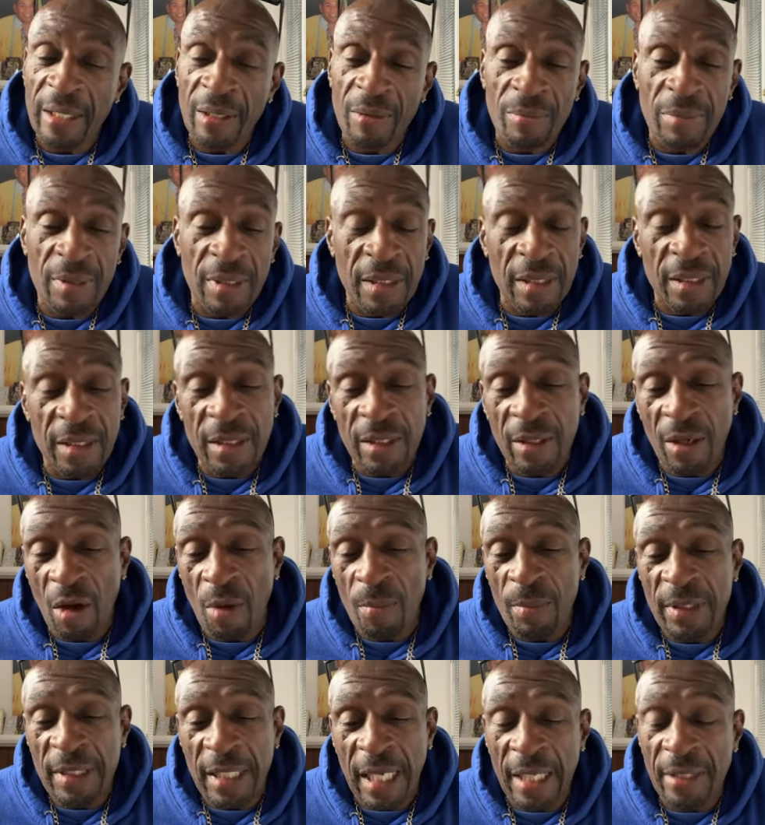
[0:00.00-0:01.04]
I'm good,
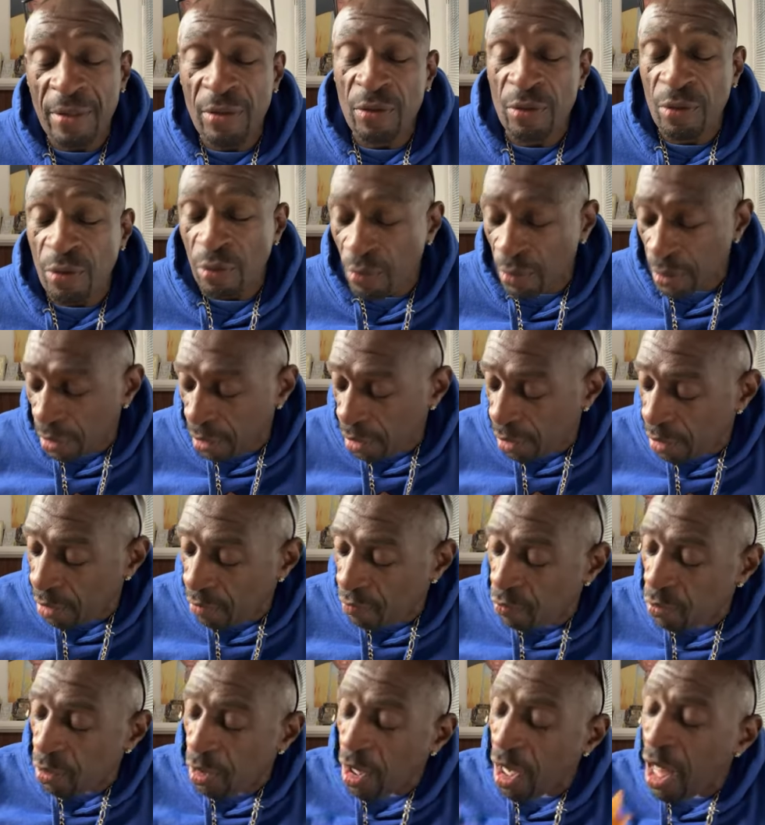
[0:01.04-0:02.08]
homie. How you doing, loved
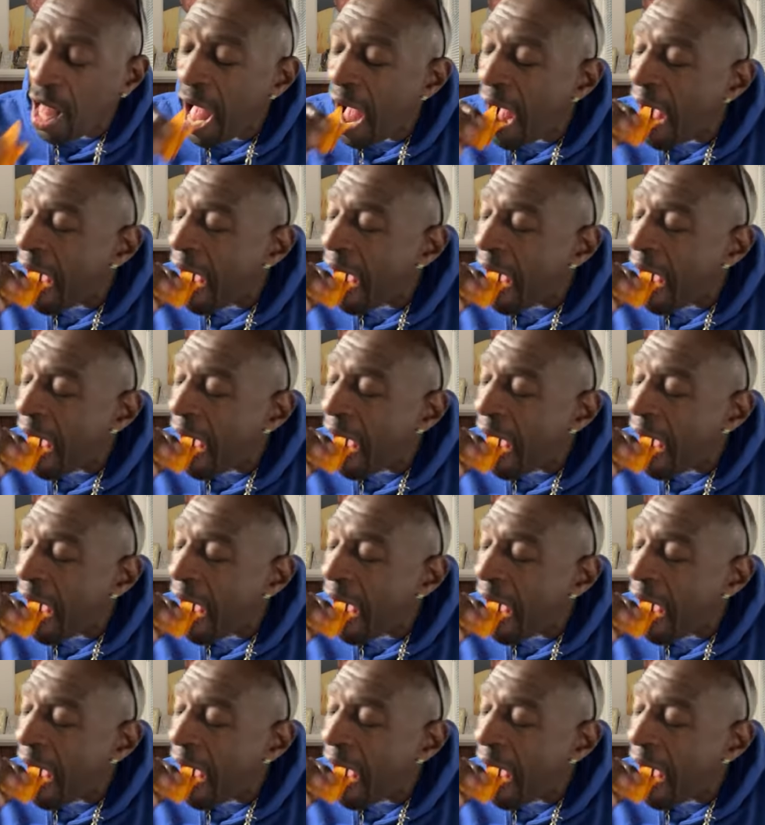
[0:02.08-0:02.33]
one?